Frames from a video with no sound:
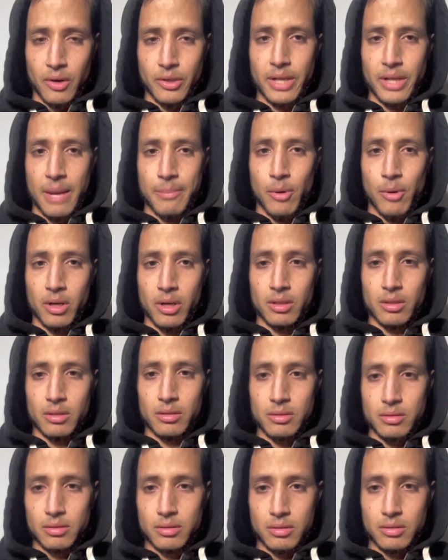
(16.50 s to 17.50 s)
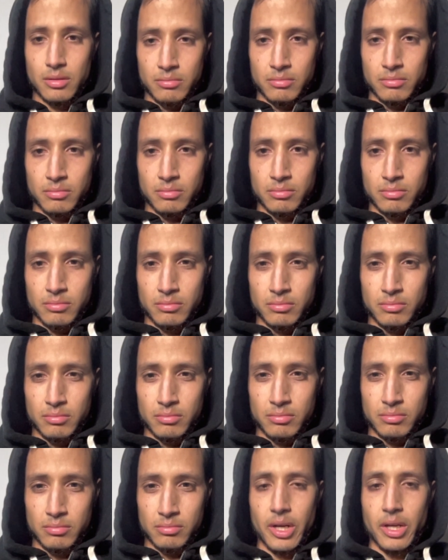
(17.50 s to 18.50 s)
Oh, your dad bought it? I live
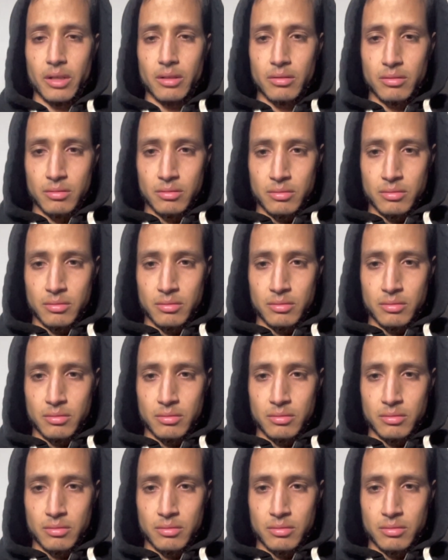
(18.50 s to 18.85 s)
at home. Great.